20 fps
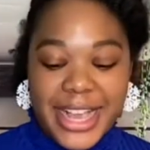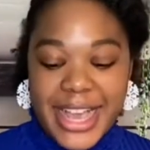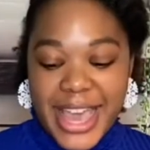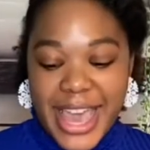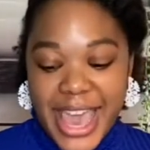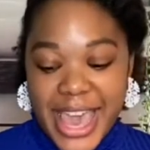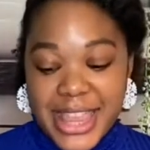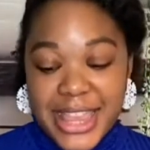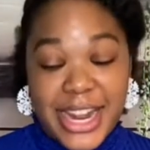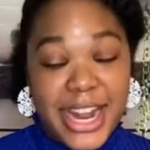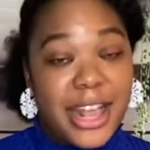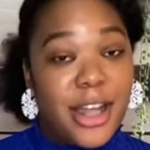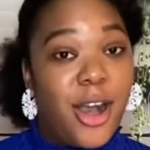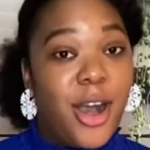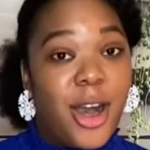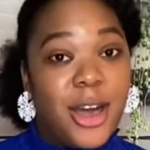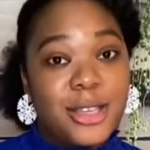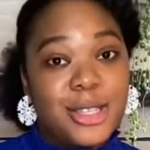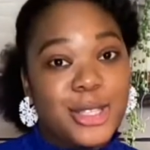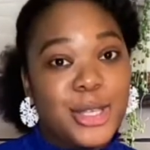And then I
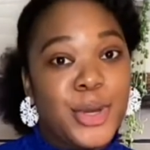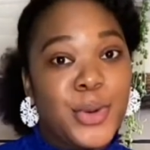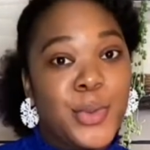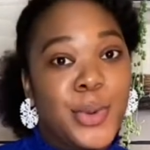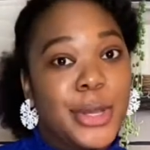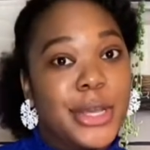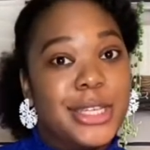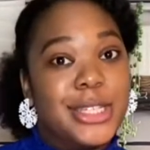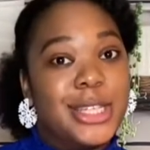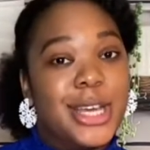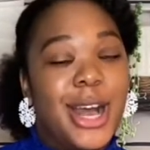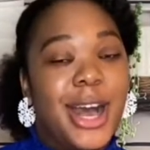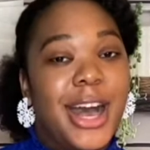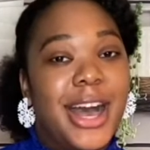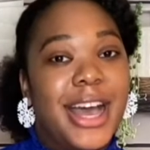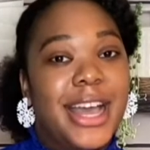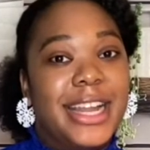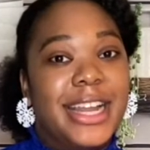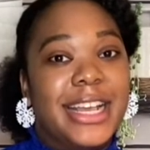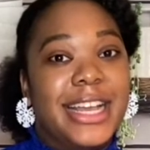also worked
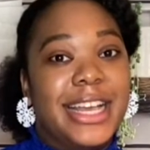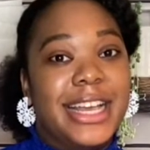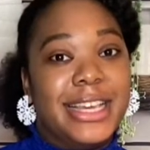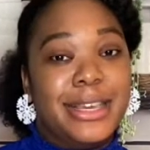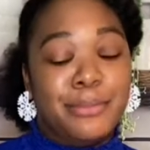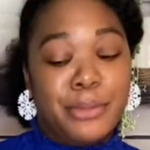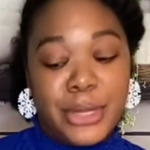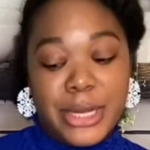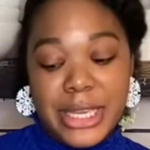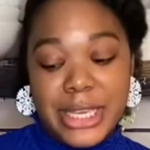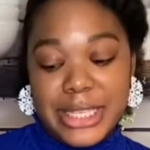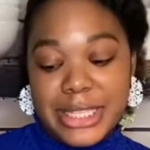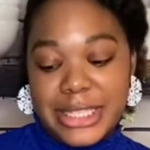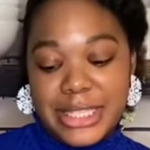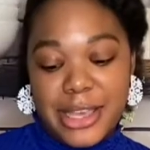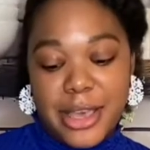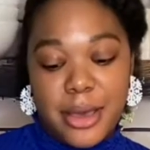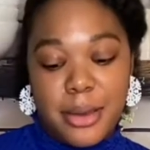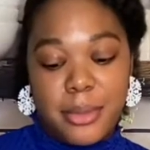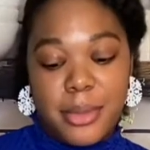on putting
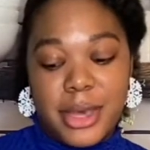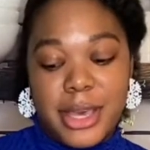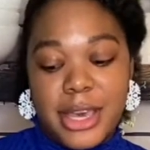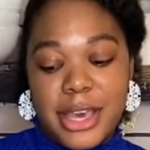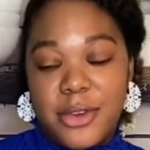some